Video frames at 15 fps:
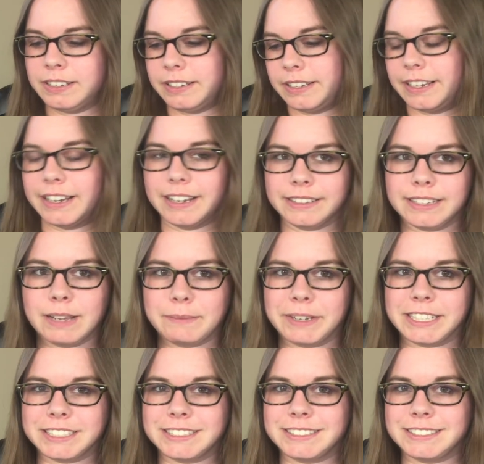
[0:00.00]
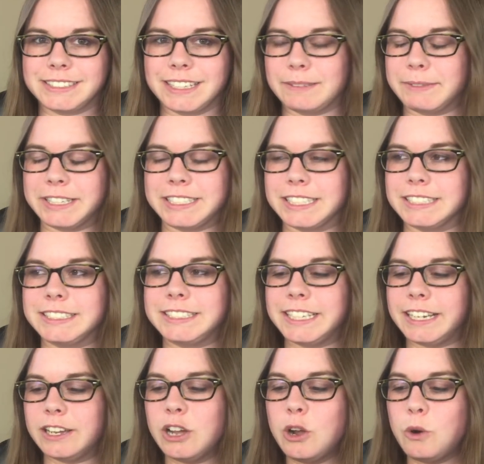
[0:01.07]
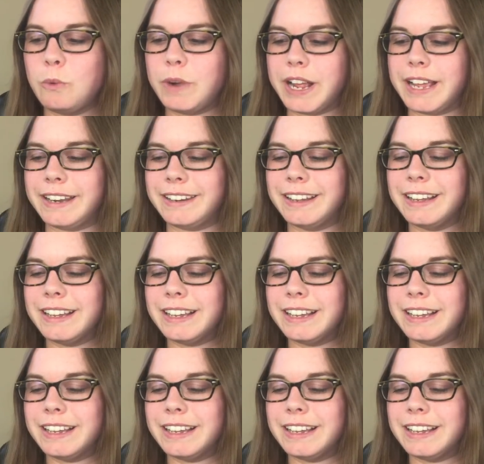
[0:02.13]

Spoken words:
Yeah, that makes sense. See, when